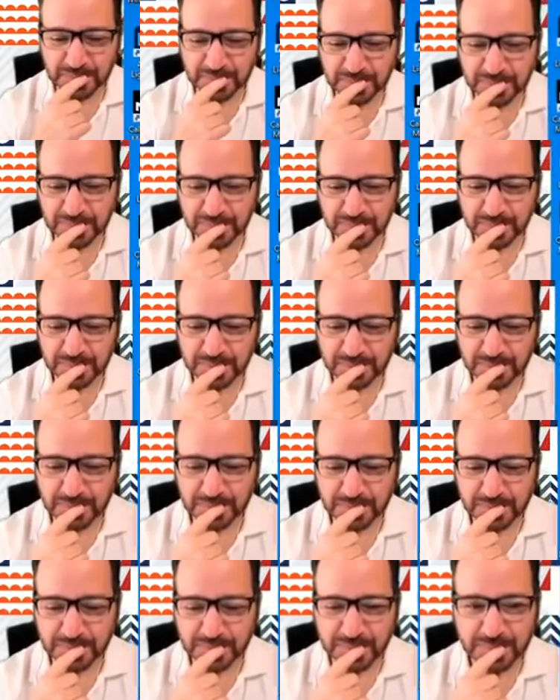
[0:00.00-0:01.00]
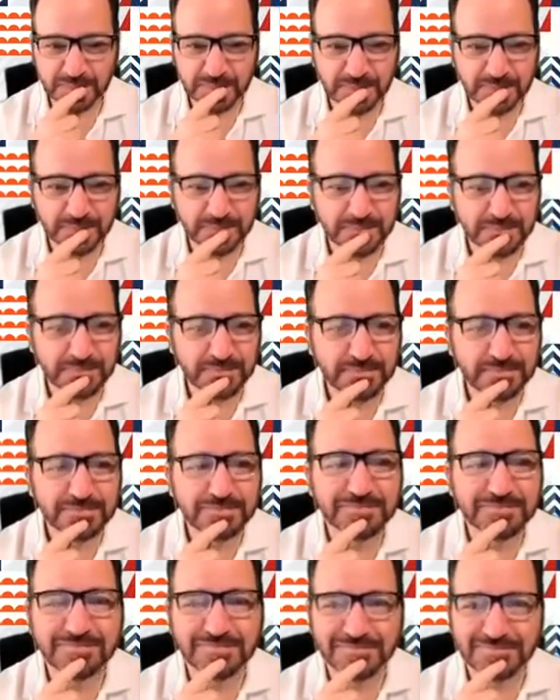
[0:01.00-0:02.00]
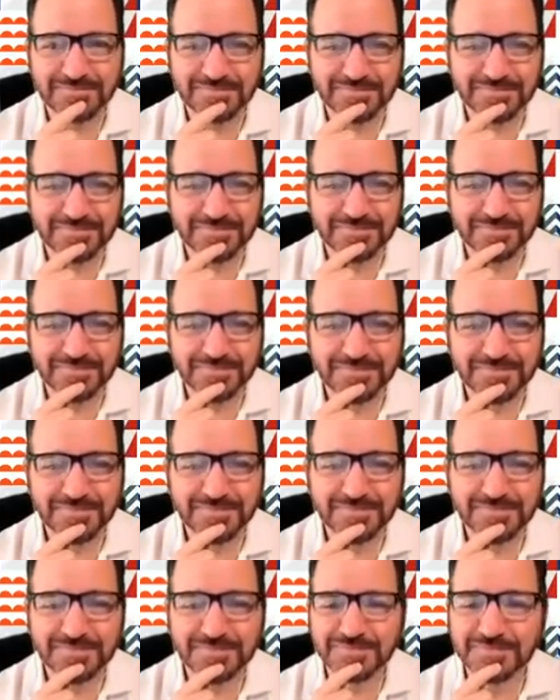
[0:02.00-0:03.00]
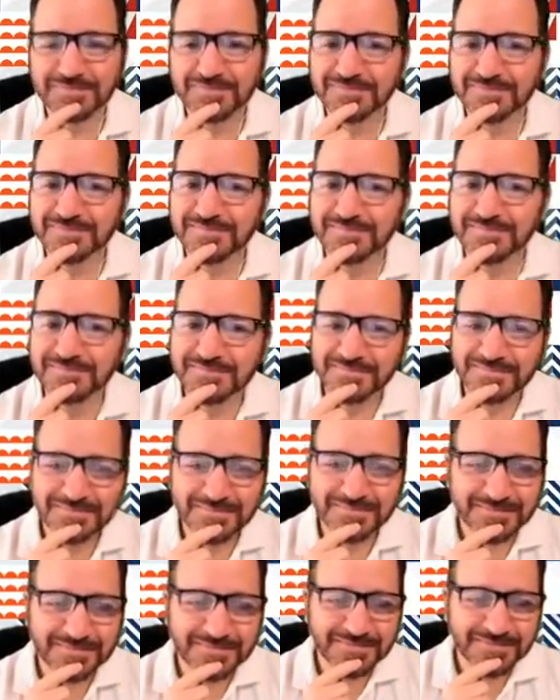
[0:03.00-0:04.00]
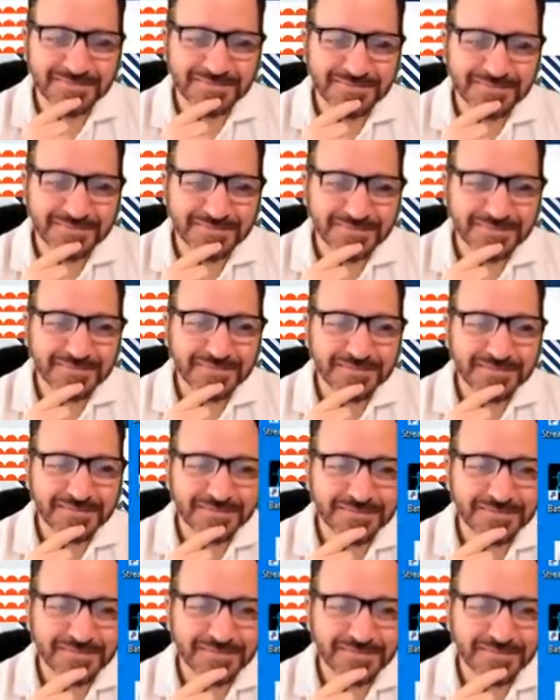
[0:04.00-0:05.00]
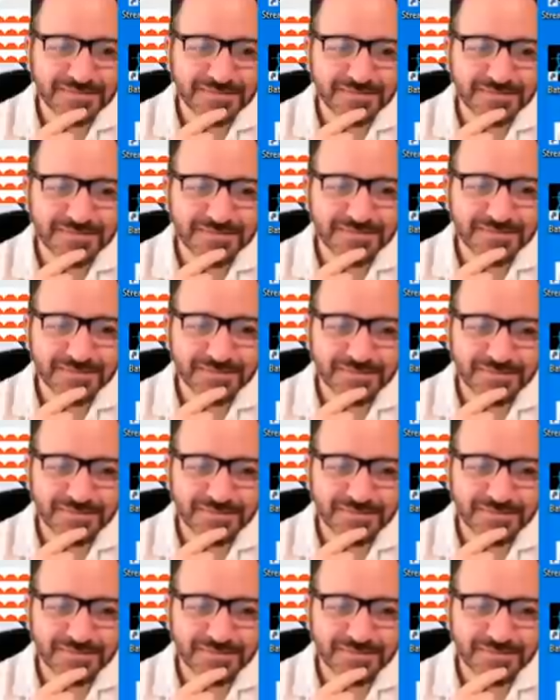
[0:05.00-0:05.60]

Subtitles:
This person isn't speaking.